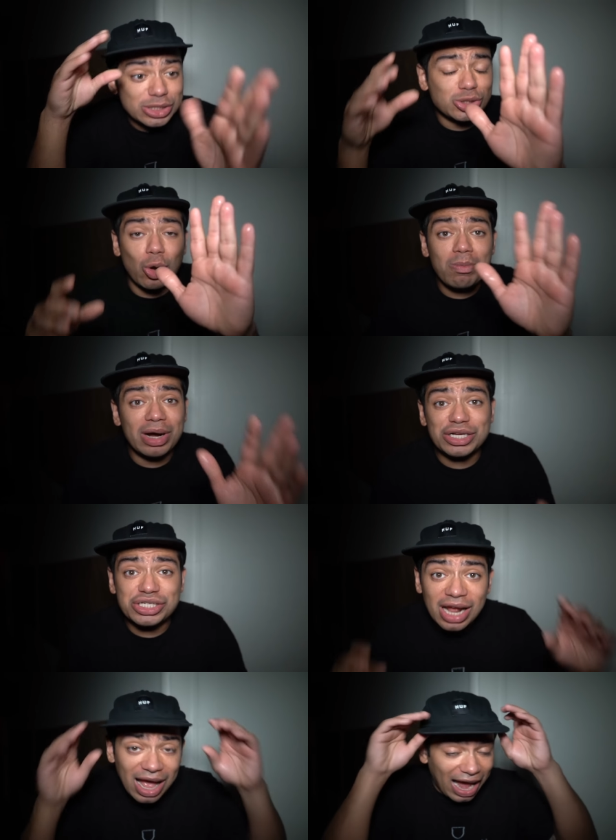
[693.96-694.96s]
so much.
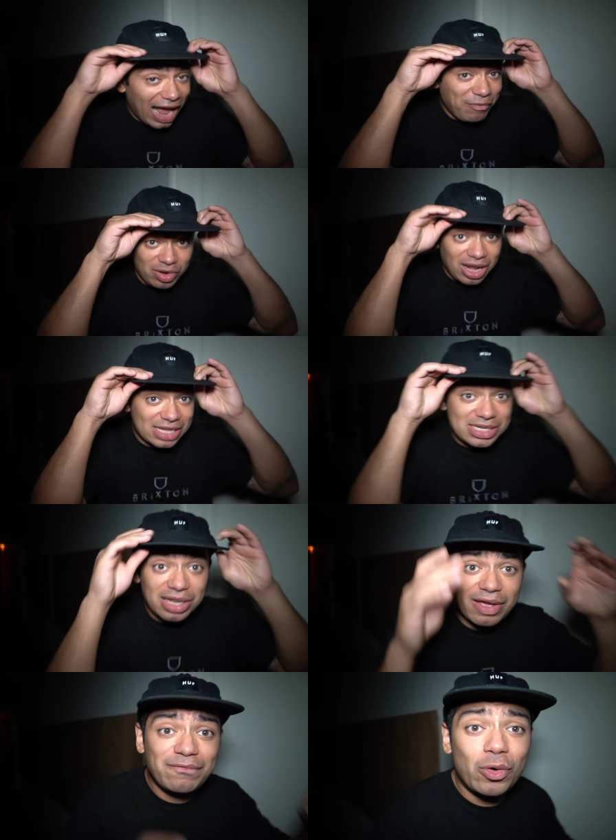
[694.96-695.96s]
I have a lot to
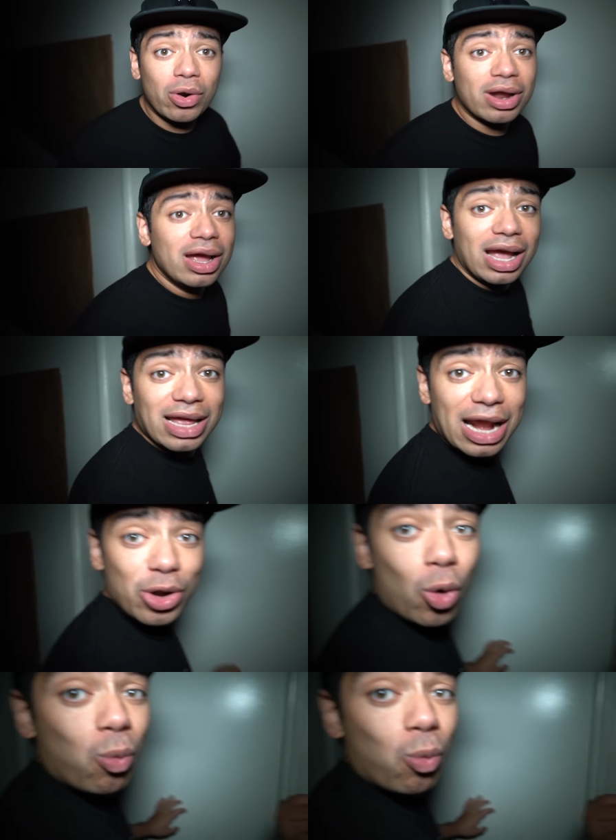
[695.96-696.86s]
live for, and I know